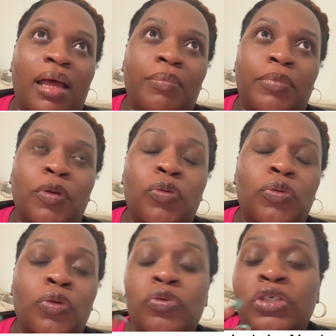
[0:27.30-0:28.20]

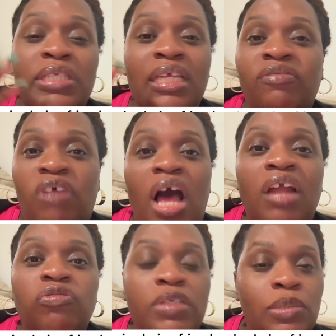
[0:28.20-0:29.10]
who's just
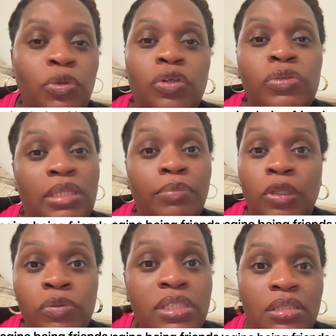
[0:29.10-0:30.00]
involved with someone who's
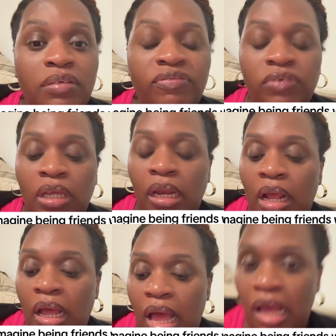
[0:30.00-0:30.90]
abusive.
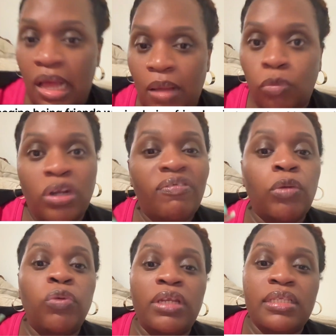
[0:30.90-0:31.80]
One of the
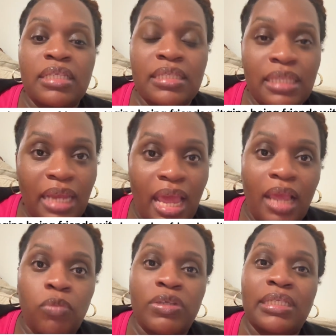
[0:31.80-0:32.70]
witnesses
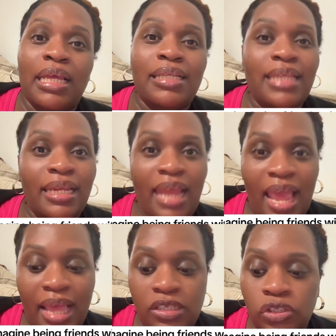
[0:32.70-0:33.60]
today was Deontae
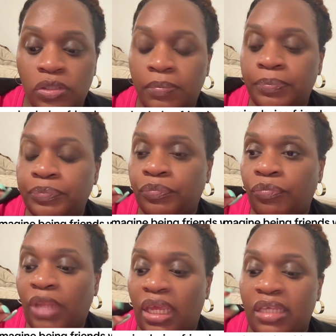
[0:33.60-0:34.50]
Nash.
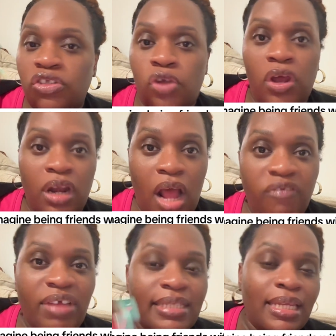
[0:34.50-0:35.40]
He started
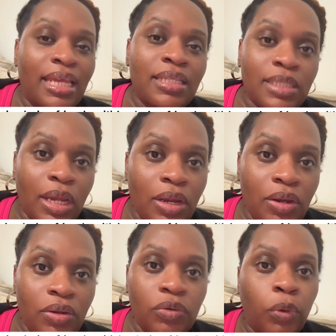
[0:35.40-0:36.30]
off as an
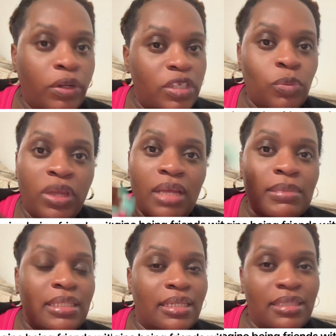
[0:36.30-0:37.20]
intern, worked his way up
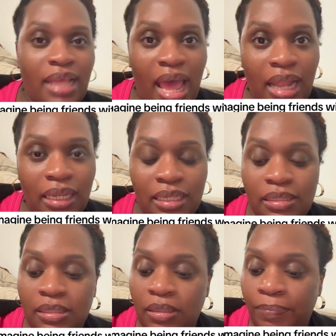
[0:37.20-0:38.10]
to a
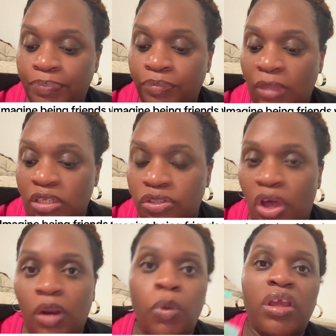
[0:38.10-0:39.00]
stylist,
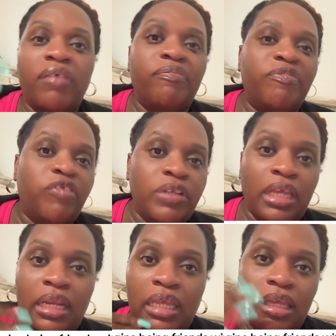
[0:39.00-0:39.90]
started working for
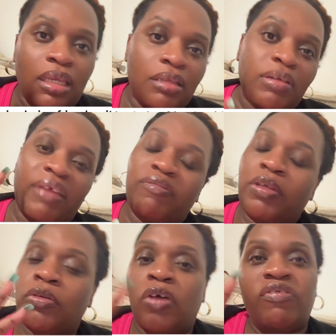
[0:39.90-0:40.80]
Diddy
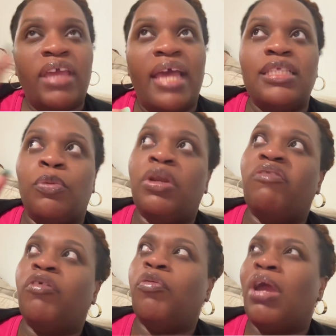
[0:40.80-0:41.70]
and for Cassie or
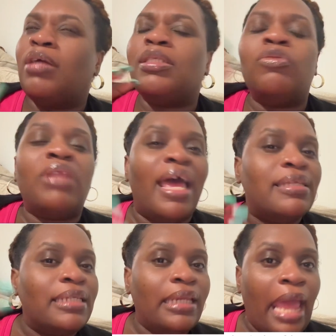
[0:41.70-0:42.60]
whatever around
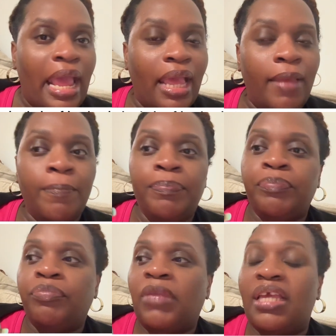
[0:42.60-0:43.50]
2008.
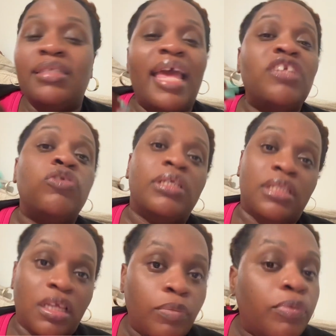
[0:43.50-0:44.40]
He's actually
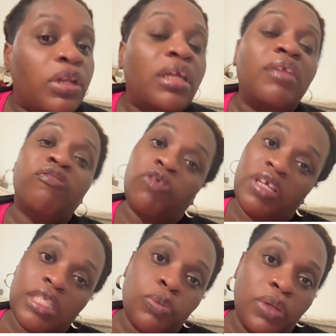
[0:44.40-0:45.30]
still pretty good
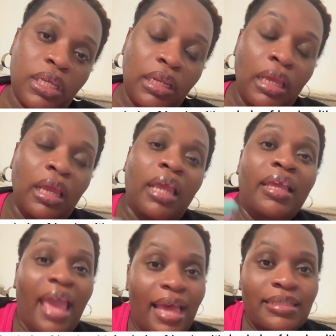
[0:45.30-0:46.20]
friends with
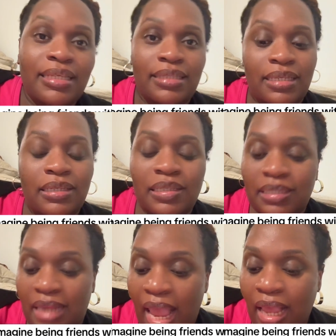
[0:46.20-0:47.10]
Cassie till this
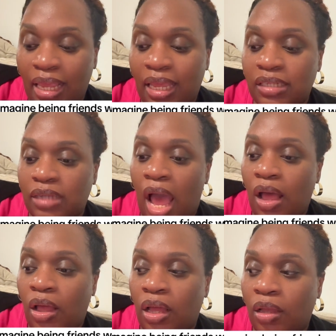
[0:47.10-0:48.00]
day,
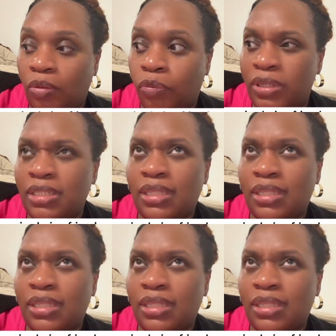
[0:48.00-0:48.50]
and we